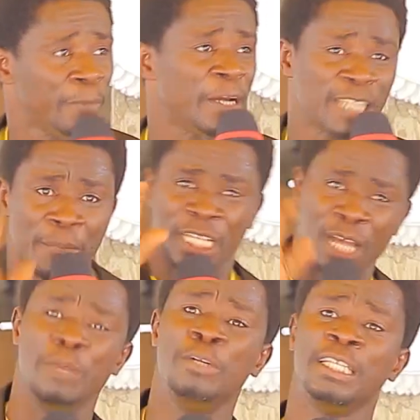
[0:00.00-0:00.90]
E pa se me
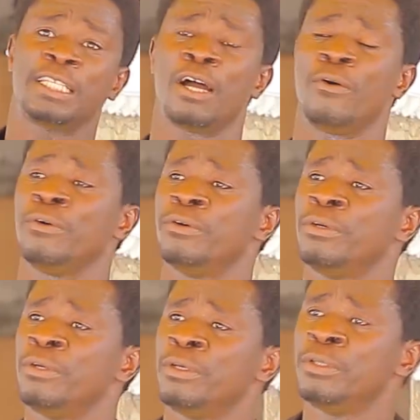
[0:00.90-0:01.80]
kambe bi de kira.
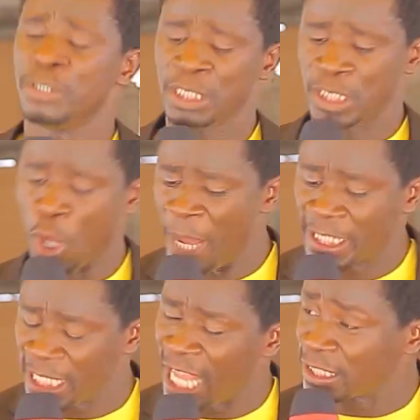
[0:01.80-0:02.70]
Se o
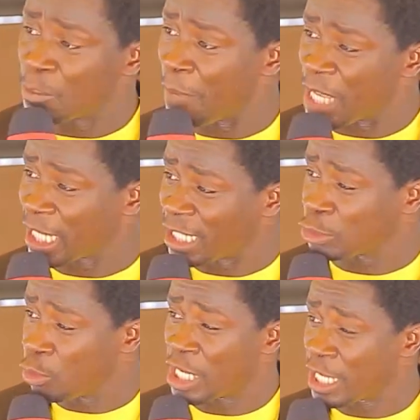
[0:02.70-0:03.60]
beti asema me ka
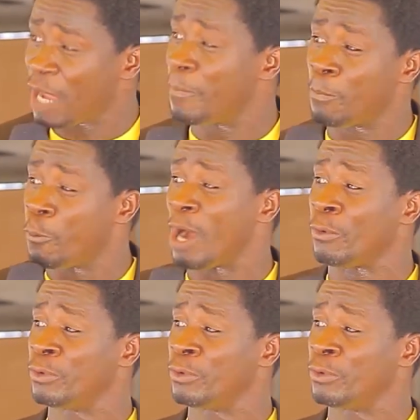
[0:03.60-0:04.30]
tro de ya babo am.